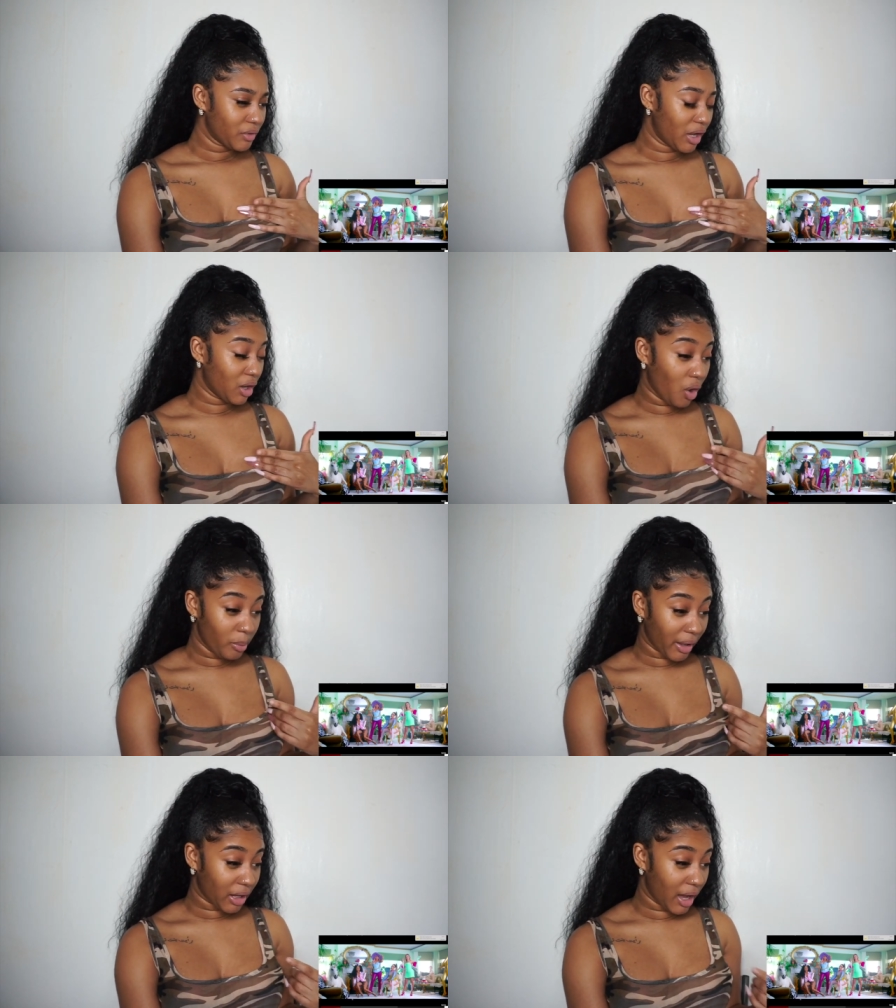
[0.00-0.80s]
And oh
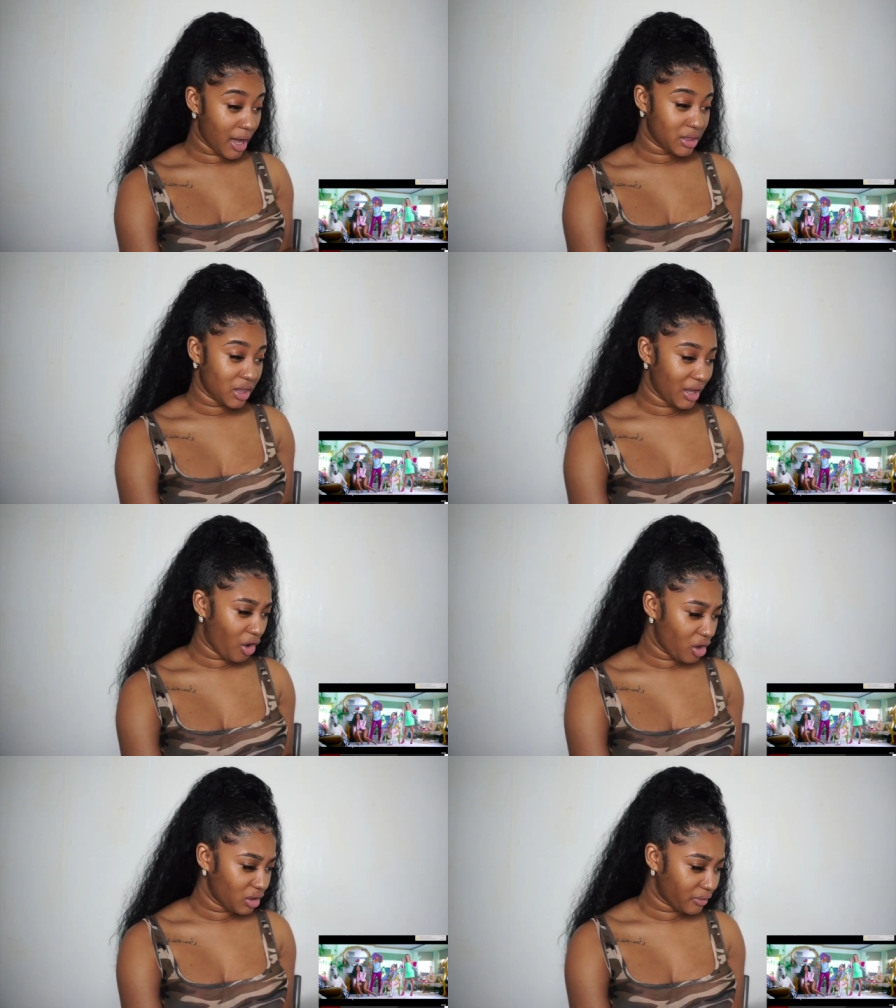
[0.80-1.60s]
my god, they
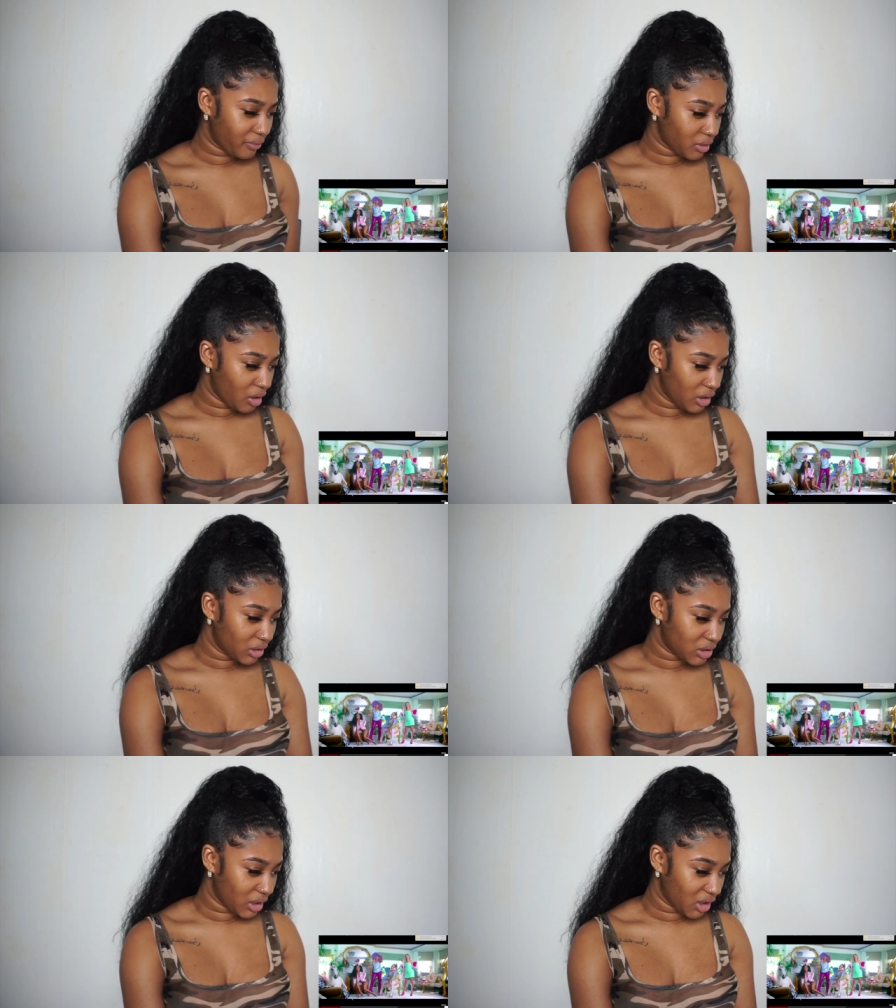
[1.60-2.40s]
all look
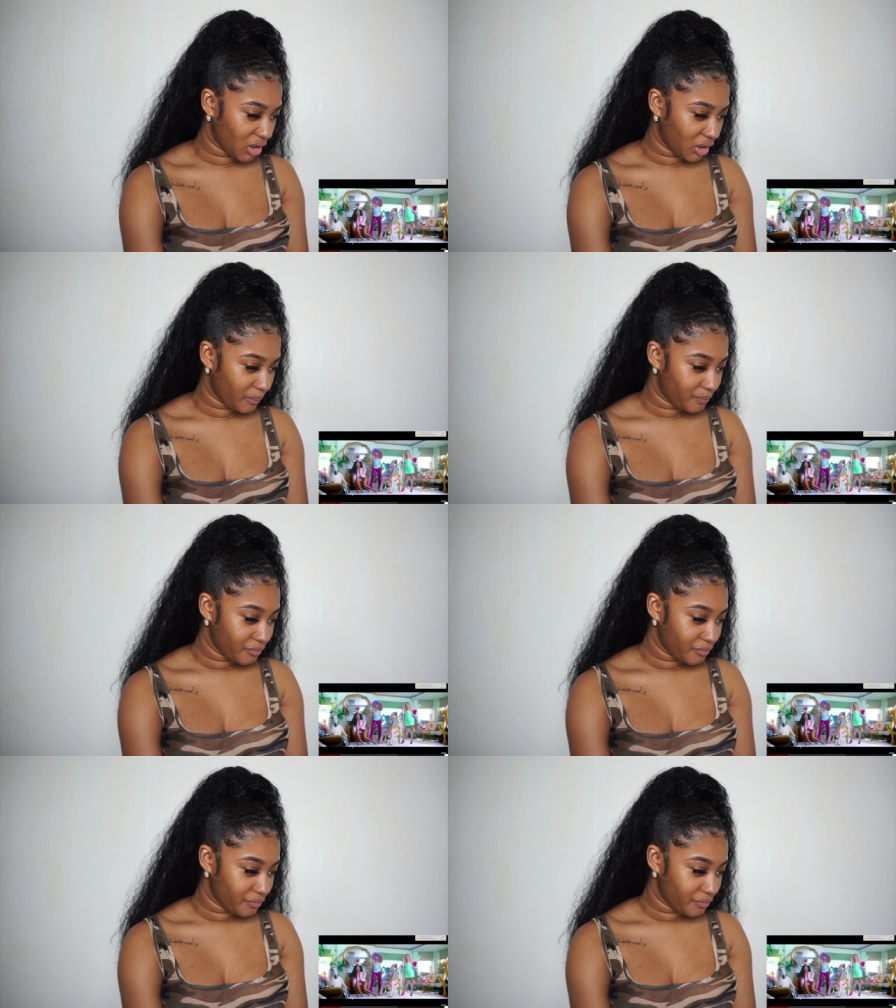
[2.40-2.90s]
flawless here.